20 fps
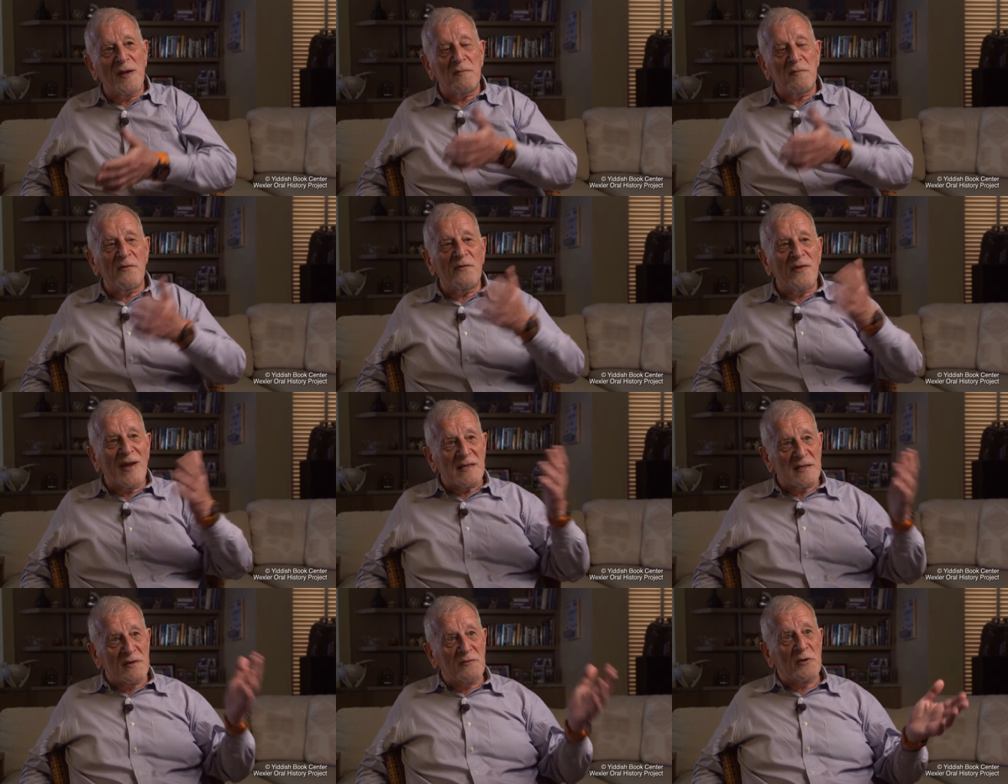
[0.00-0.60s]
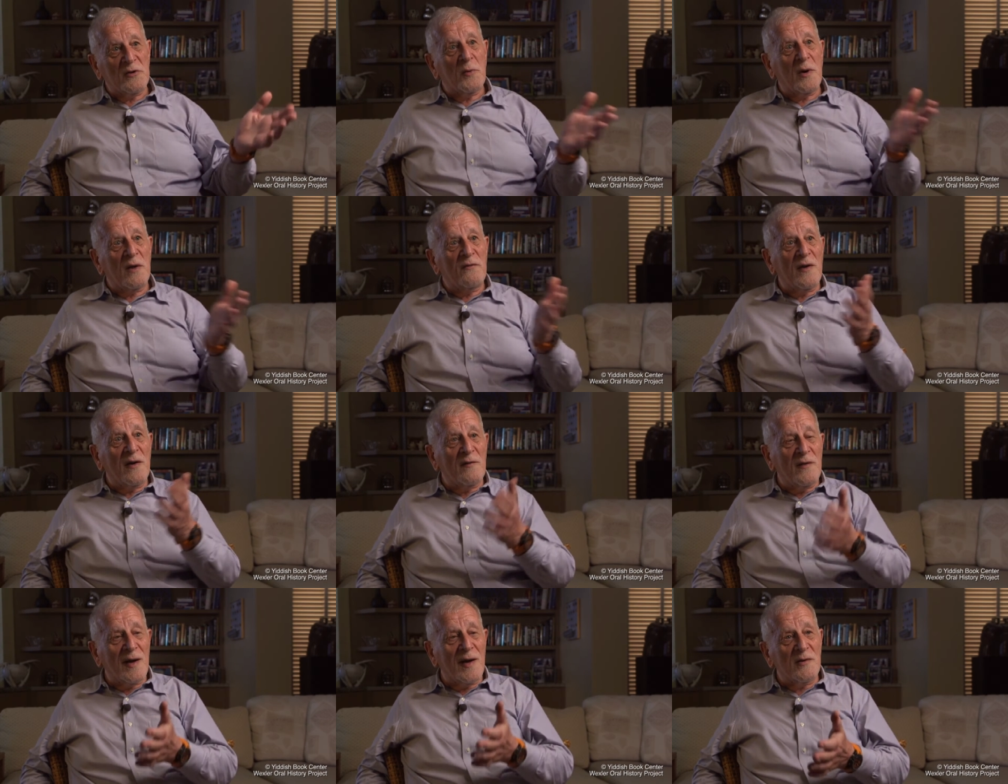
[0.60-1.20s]
they've been fasting for
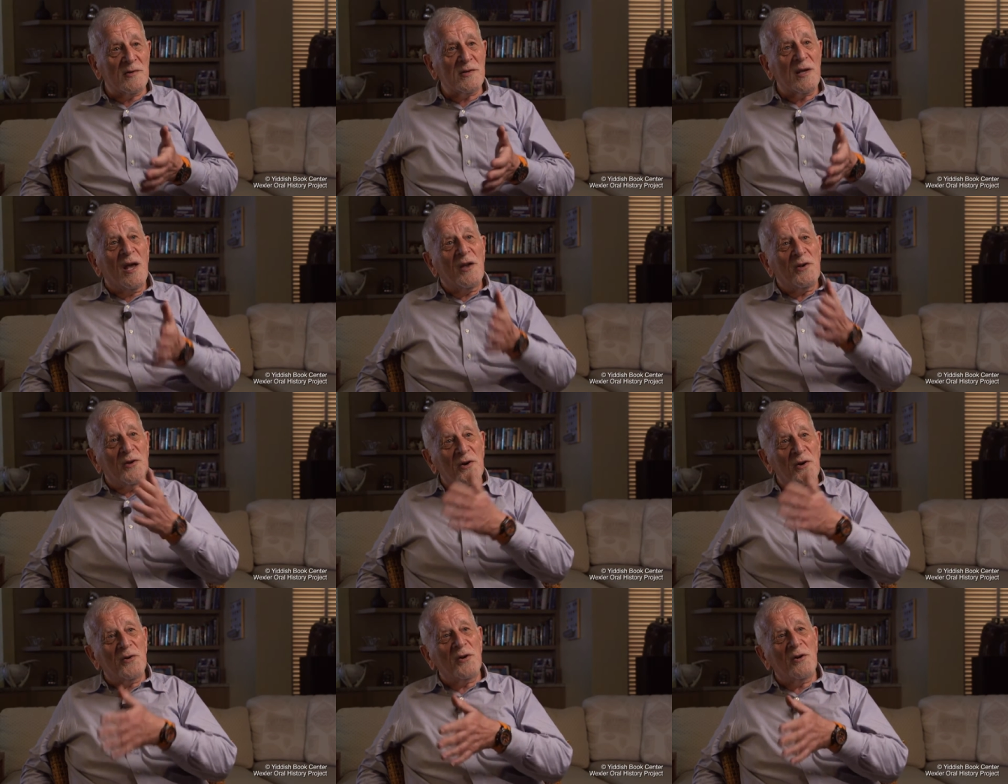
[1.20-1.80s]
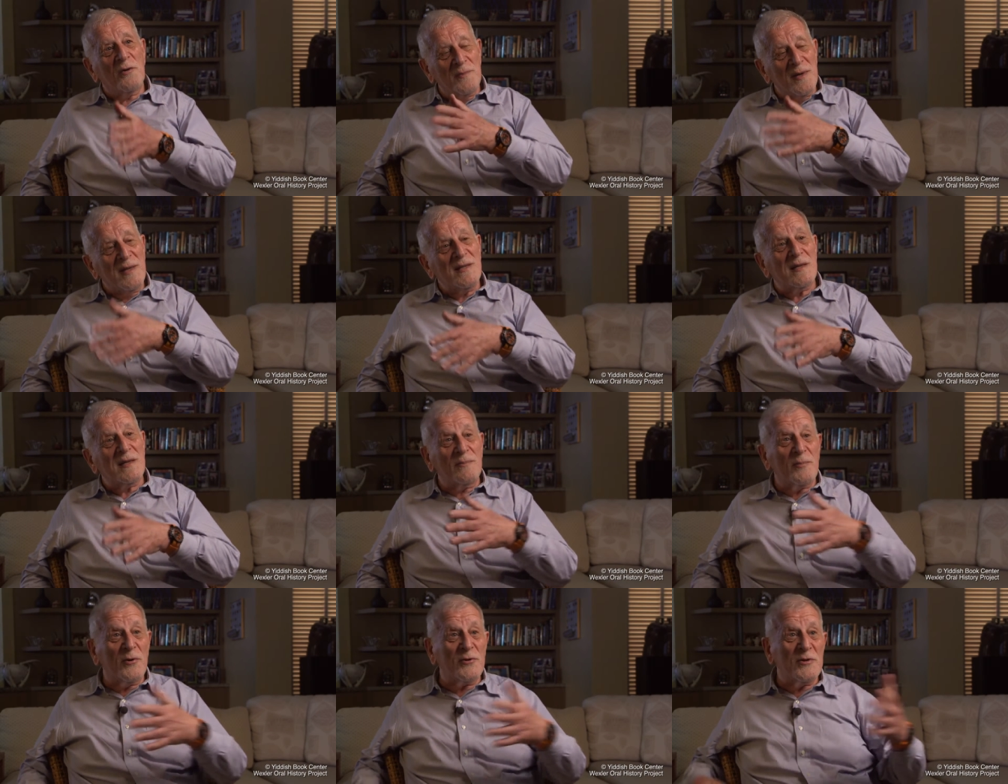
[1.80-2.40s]
25 hours, you don't know it means
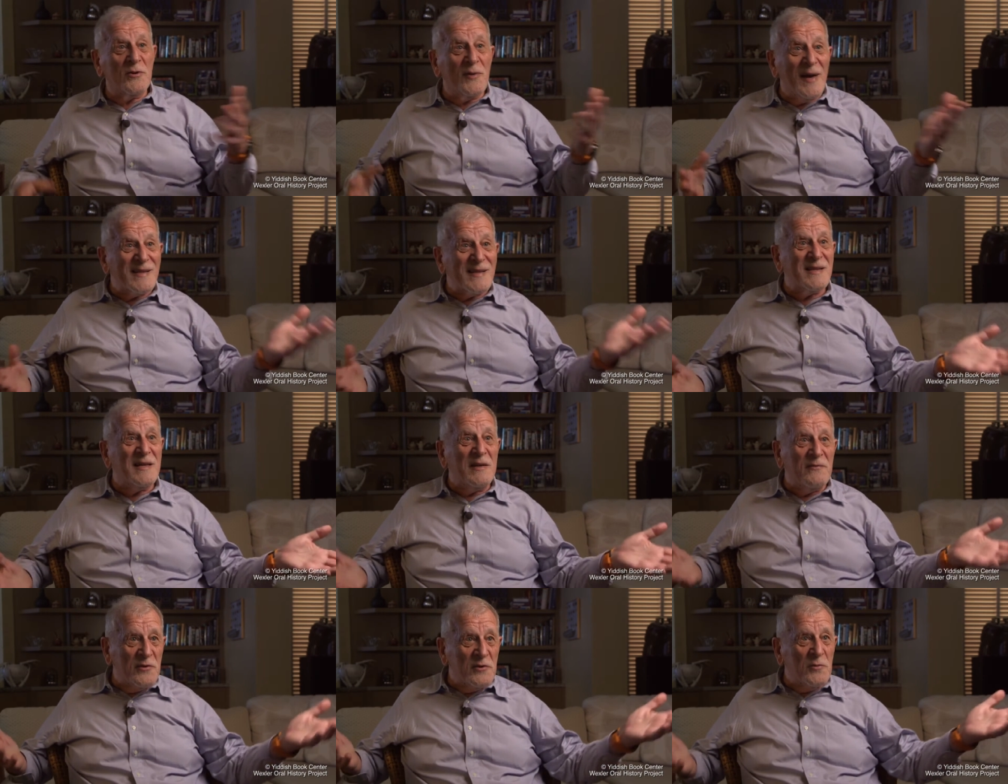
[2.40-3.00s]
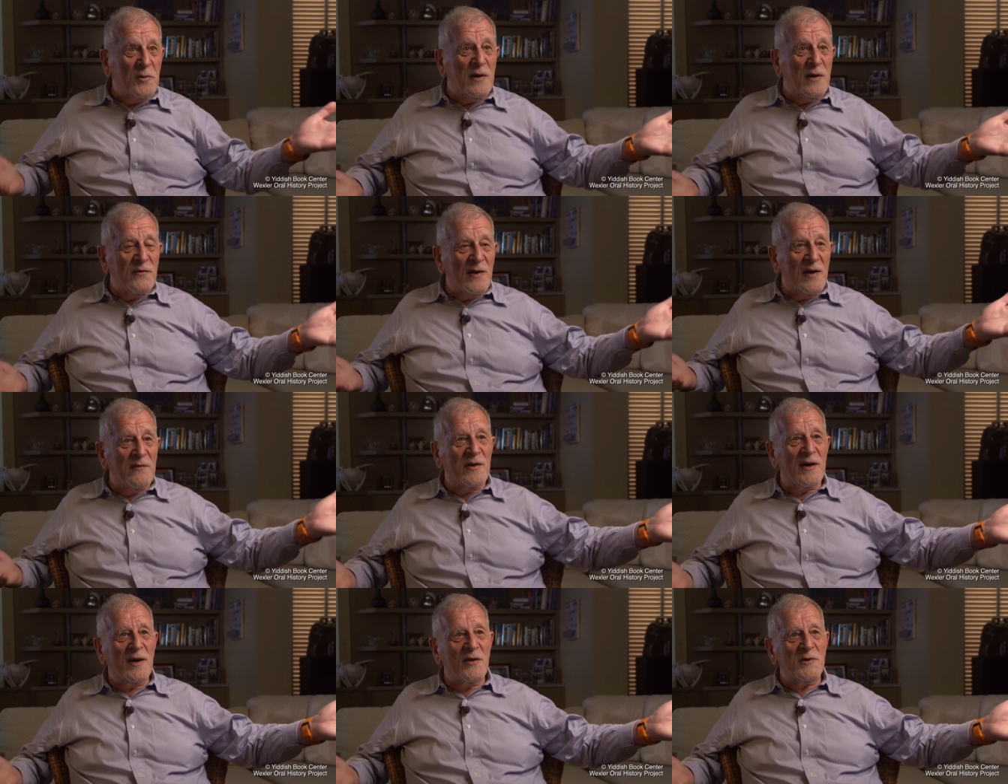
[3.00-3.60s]
that the person who hasn't eaten for
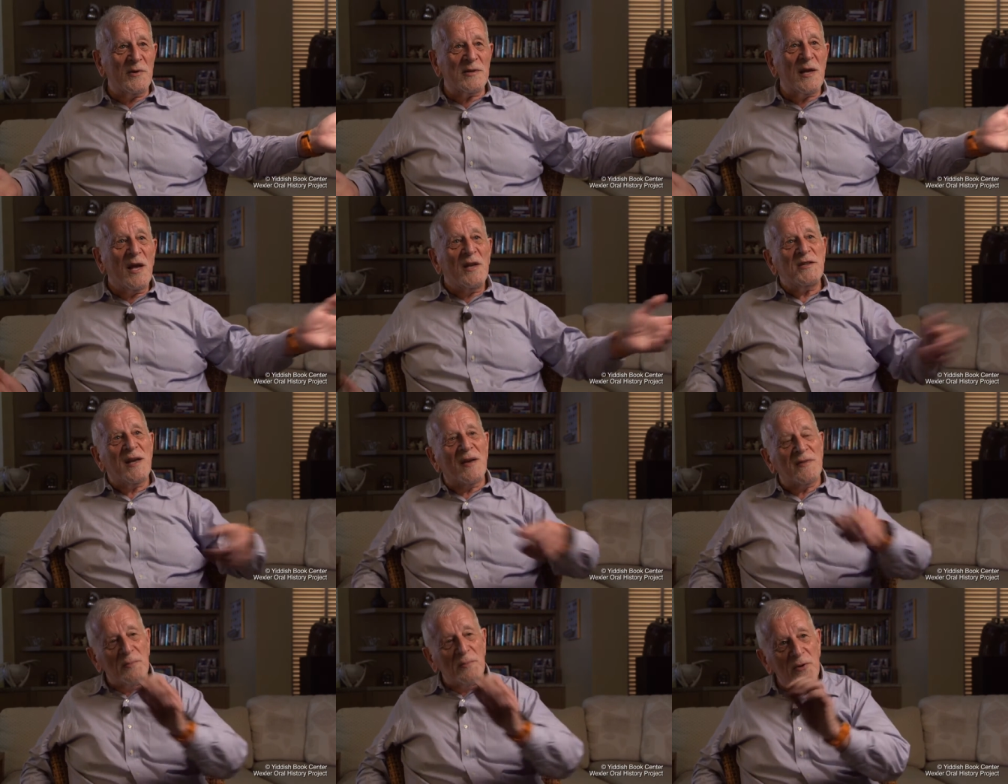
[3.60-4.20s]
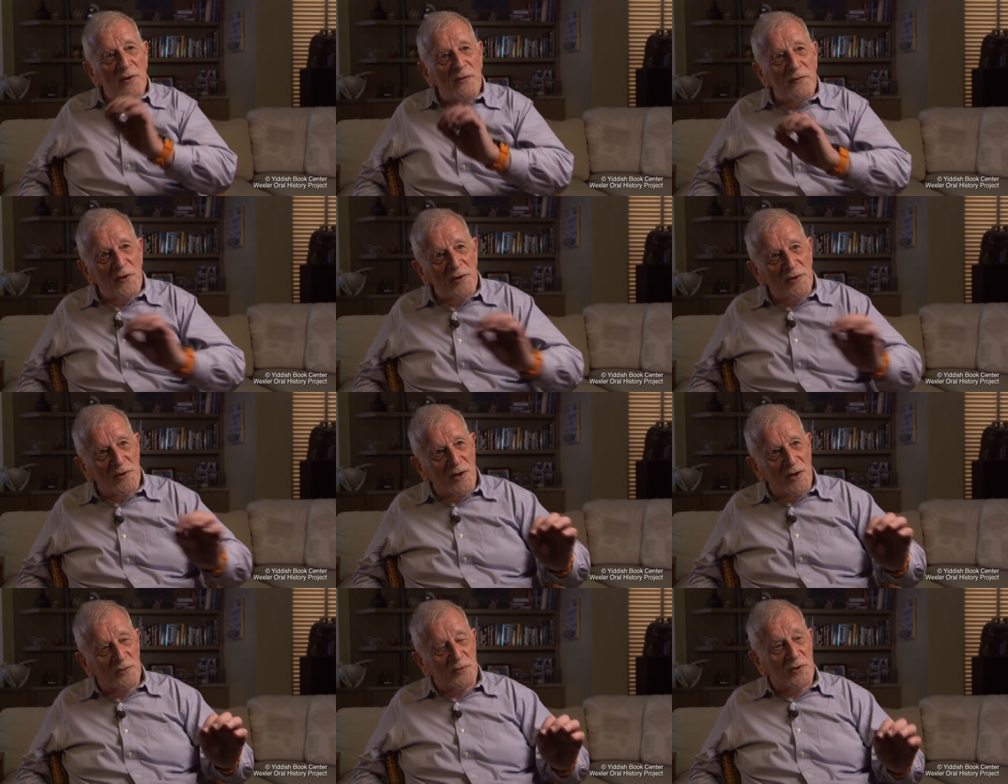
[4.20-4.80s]
25 hours. So you have to put a
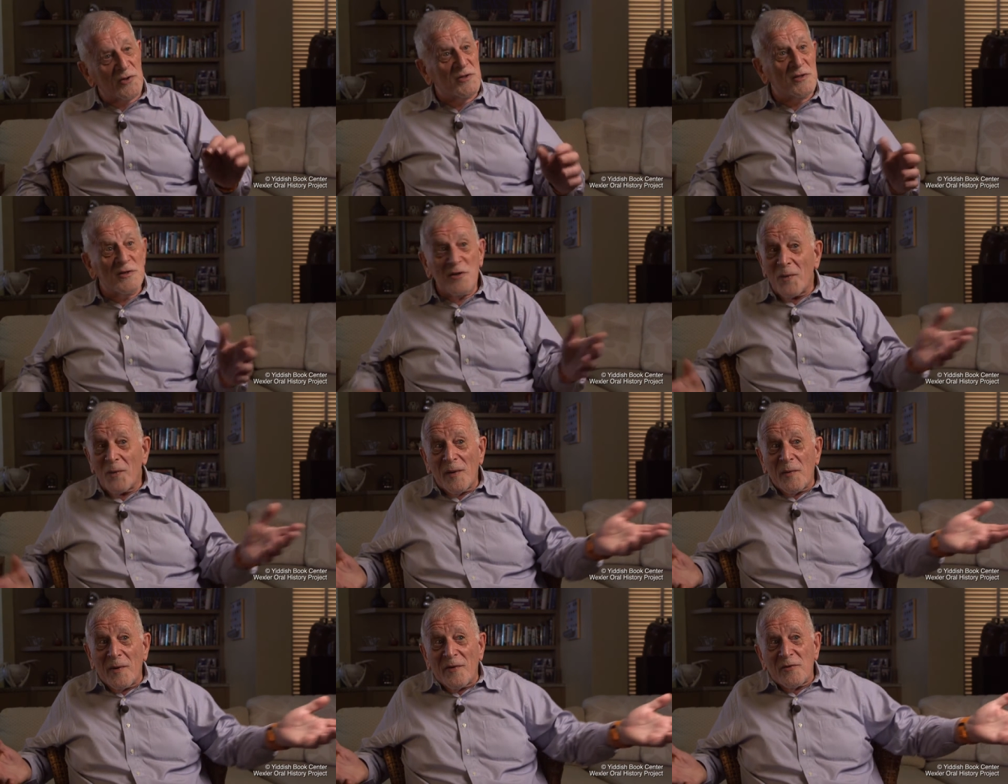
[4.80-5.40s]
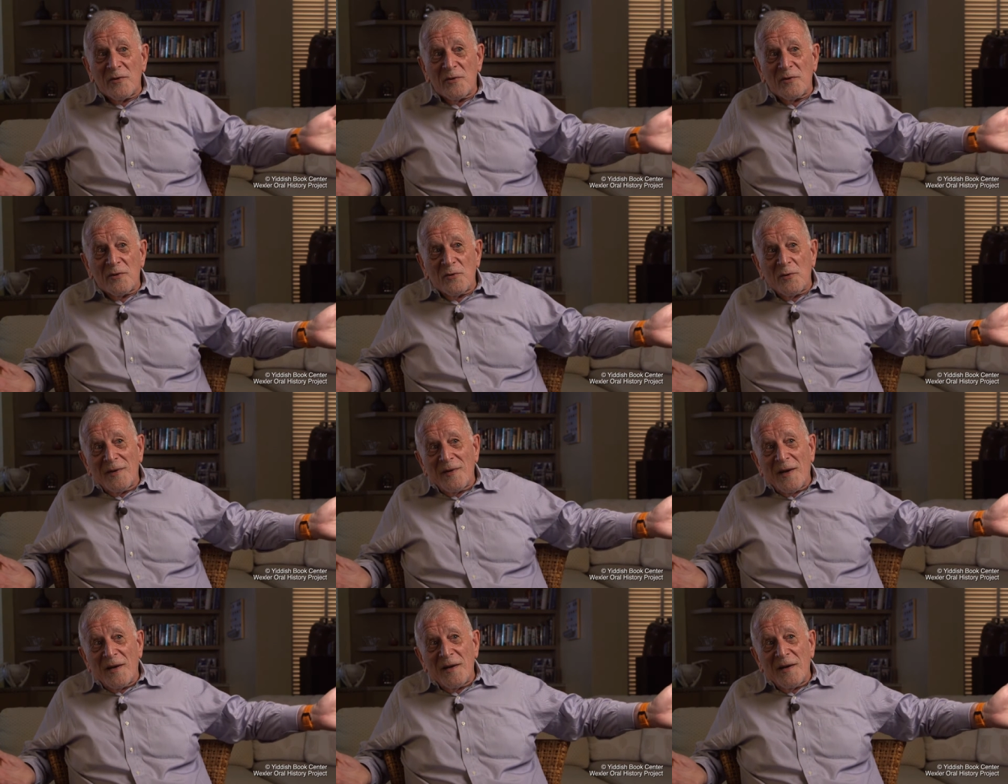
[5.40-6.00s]
footnote because there's no way we're
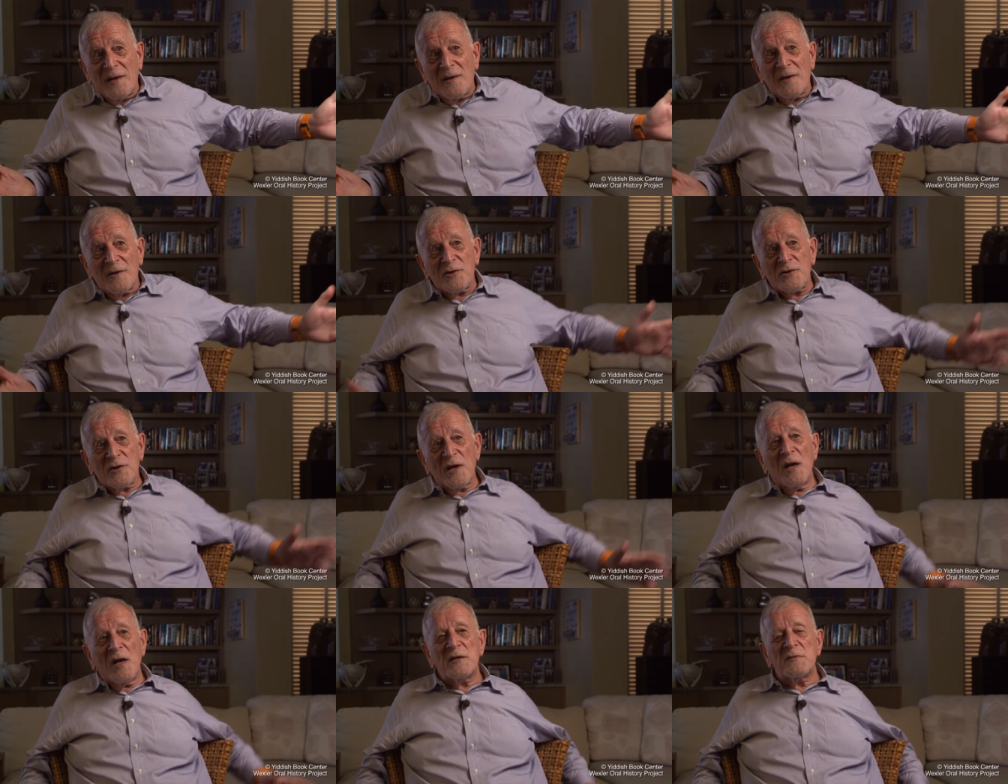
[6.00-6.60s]
doing that in English.